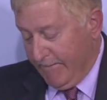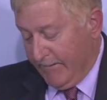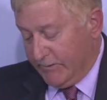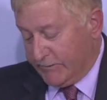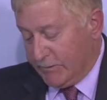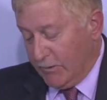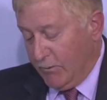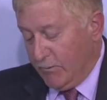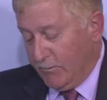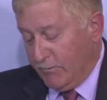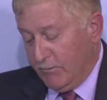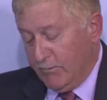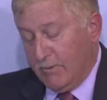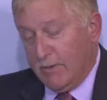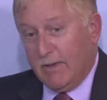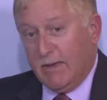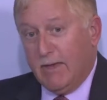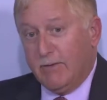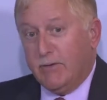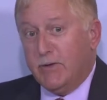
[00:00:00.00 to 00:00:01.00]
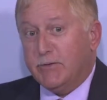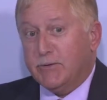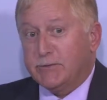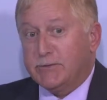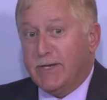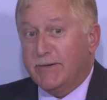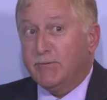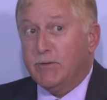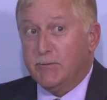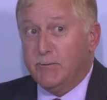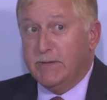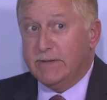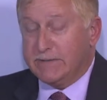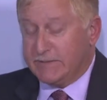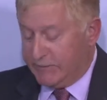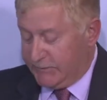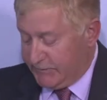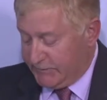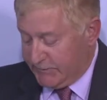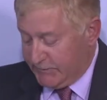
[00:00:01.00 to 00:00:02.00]
So I think there's every
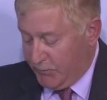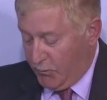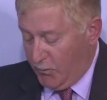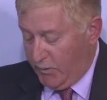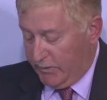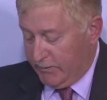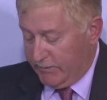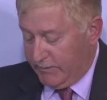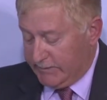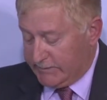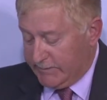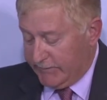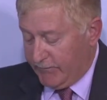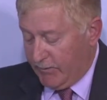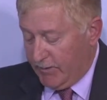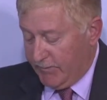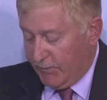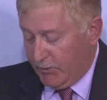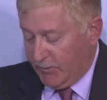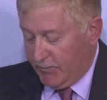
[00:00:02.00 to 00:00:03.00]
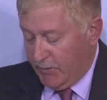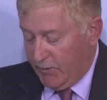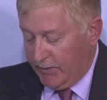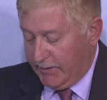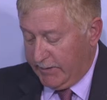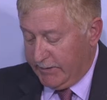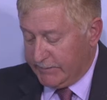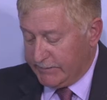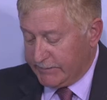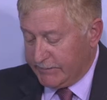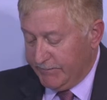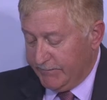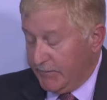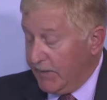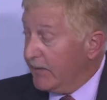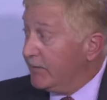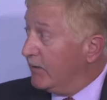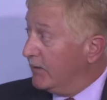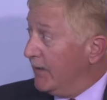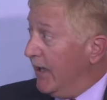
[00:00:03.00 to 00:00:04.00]
reason to support these environmental markets.
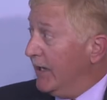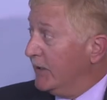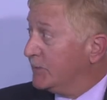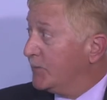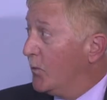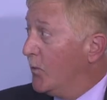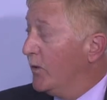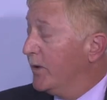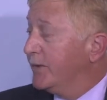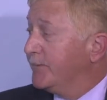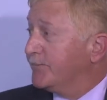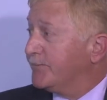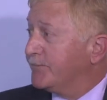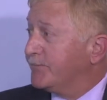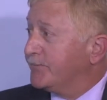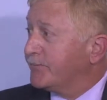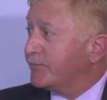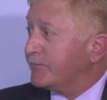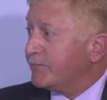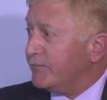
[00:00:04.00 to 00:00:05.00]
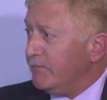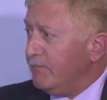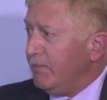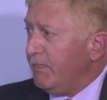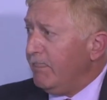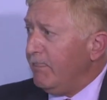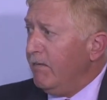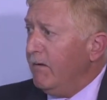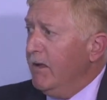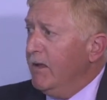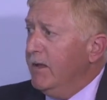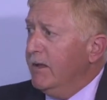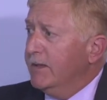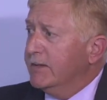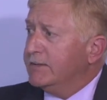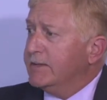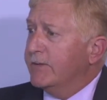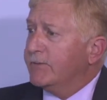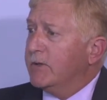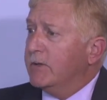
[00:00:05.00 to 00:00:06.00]
And the last point
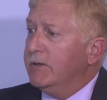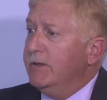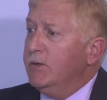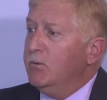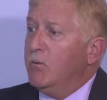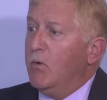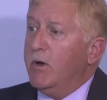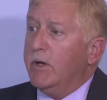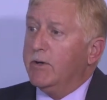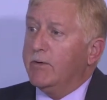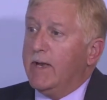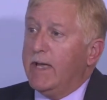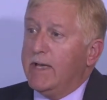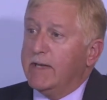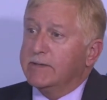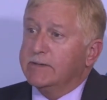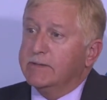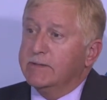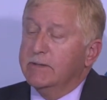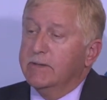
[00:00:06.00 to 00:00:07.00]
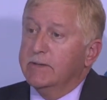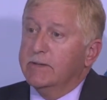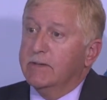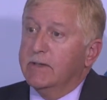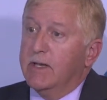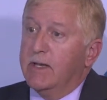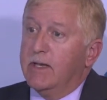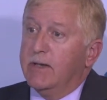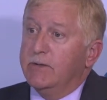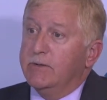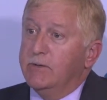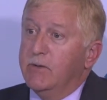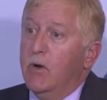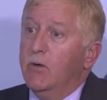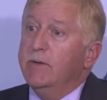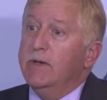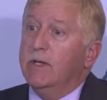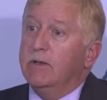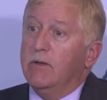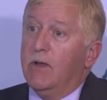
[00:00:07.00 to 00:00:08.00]
is that the Clean Water Act
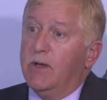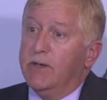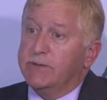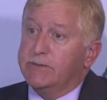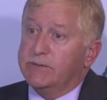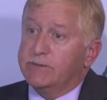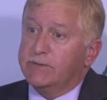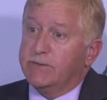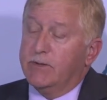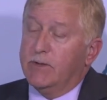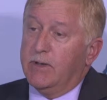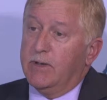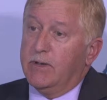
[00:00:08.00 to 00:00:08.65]
no net loss